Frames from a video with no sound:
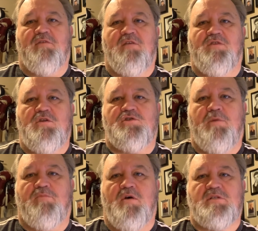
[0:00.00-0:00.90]
And if you
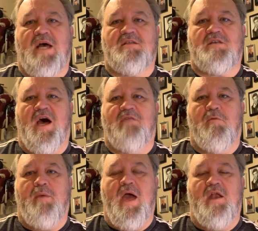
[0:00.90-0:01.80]
ship those outside of a
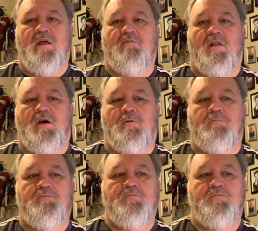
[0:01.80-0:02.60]
padded envelope,